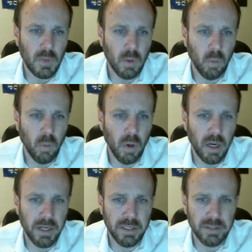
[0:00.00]

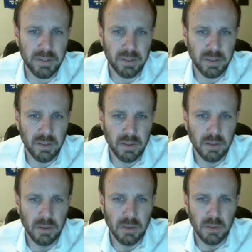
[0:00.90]
what
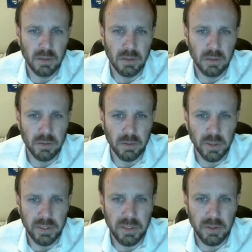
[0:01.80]
do
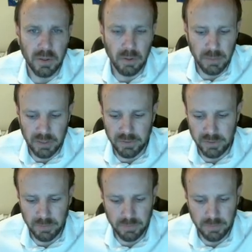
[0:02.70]
I need to know about that?